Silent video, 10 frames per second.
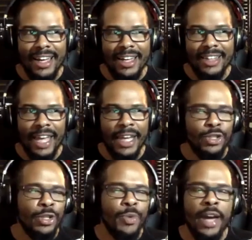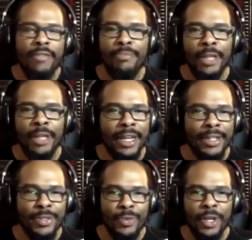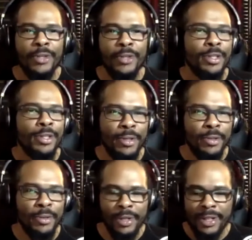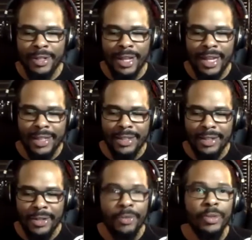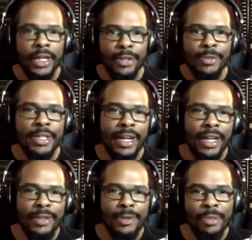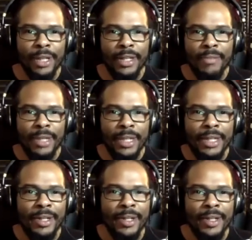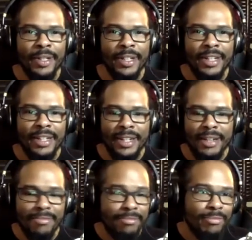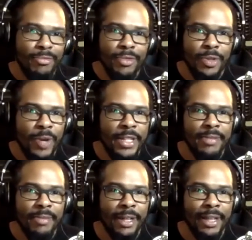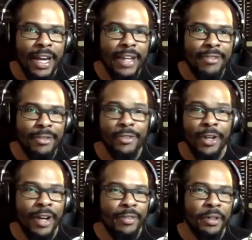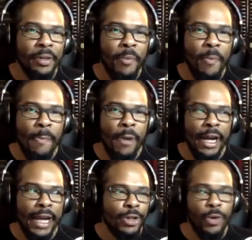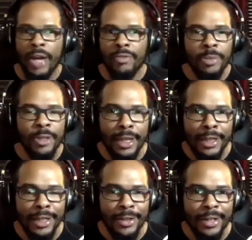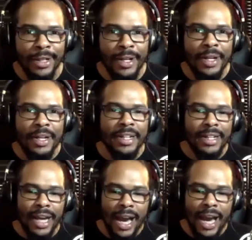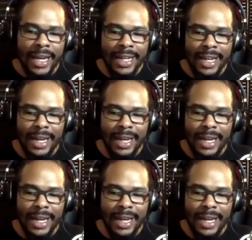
like do you have plans what else do you do and they're like you know like you said i don't plan to be here the rest of my life or forever but i don't have a plan either yeah. i